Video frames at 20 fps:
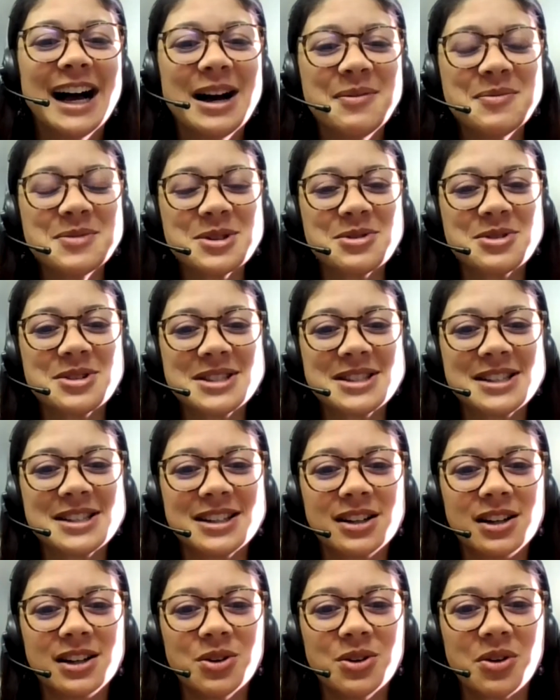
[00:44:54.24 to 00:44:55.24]
So just a
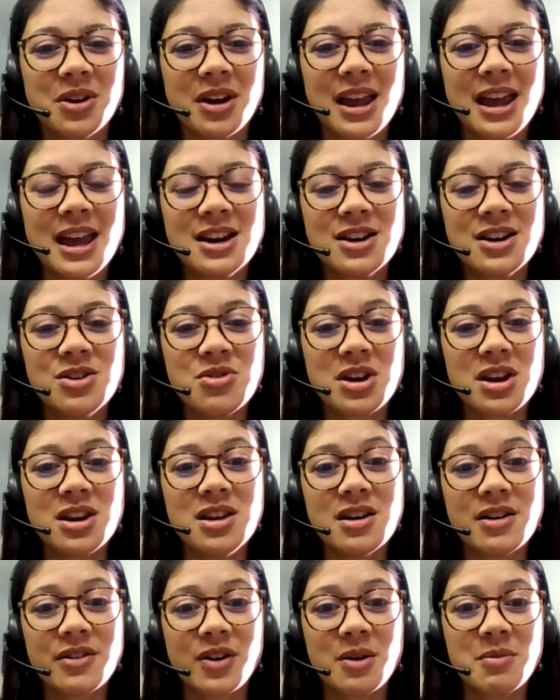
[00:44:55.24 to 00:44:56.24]
little look ahead, and you can
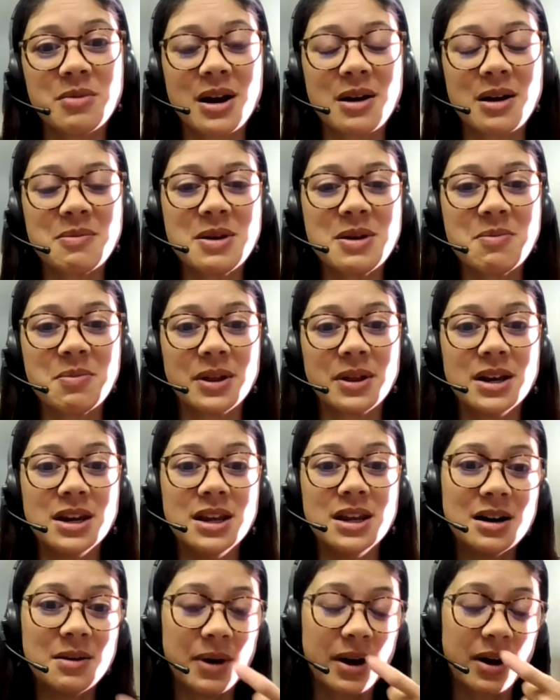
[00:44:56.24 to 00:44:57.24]
hear from young people and
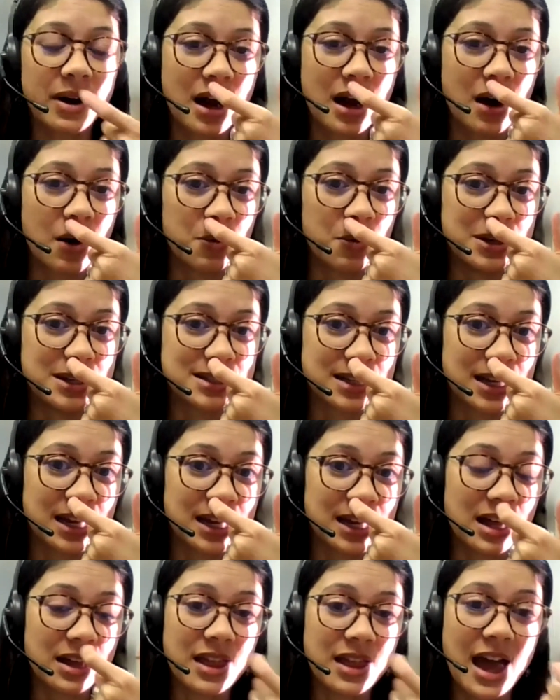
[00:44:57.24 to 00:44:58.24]
hear about how we
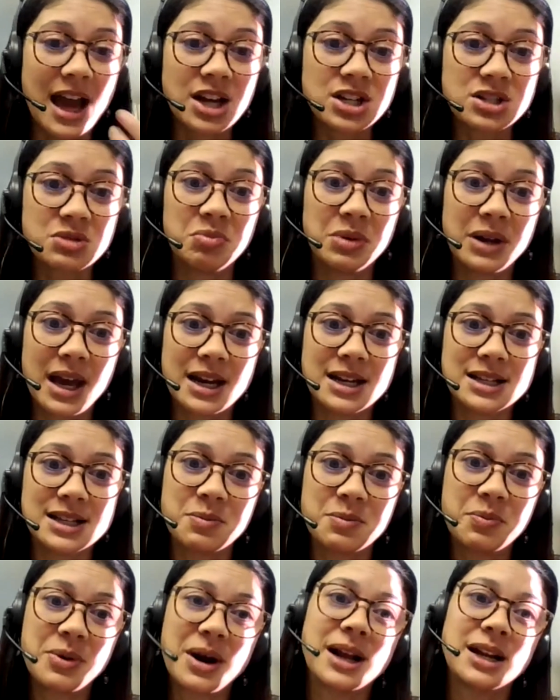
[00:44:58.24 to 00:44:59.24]
say the action plan is a
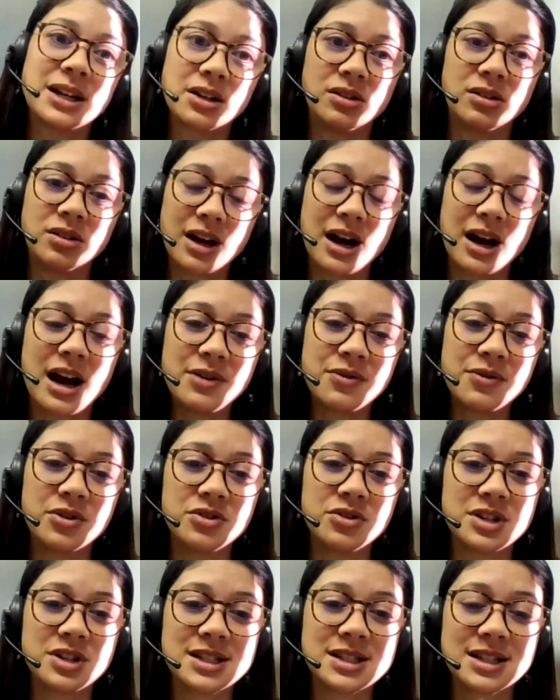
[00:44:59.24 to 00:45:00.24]
practical guide for
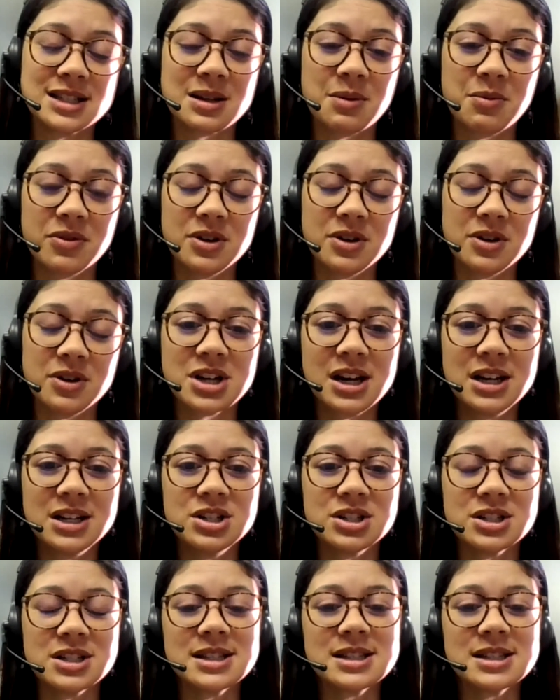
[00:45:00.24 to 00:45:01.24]
addressing some of their
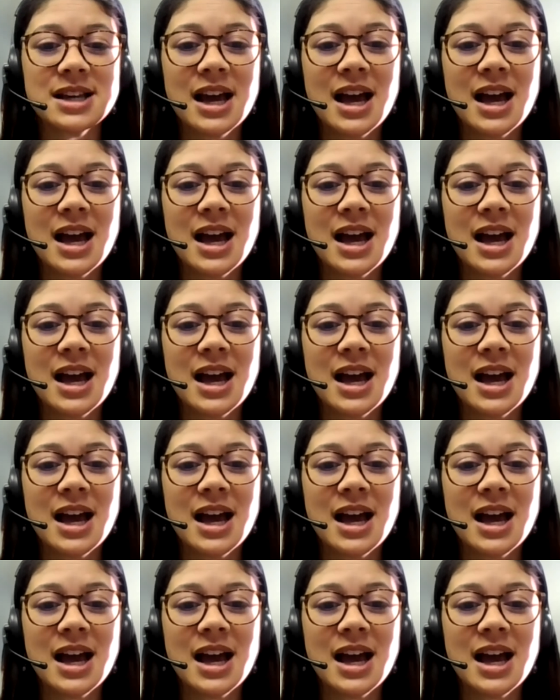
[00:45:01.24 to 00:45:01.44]
challenges.